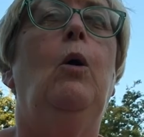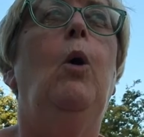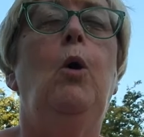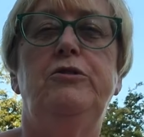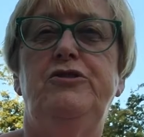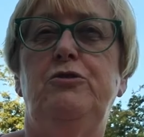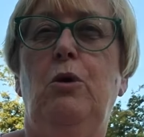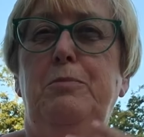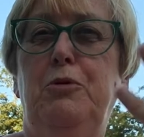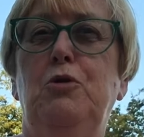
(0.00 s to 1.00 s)
order
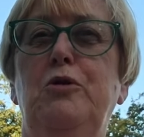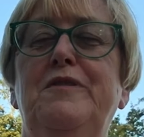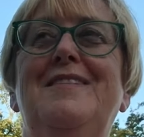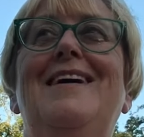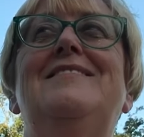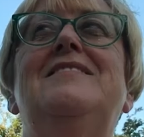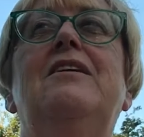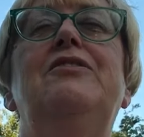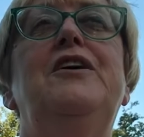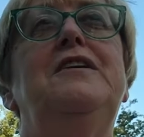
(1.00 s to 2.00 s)
or process
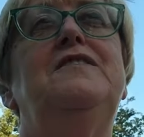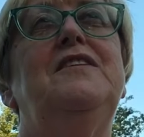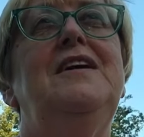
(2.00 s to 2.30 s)
that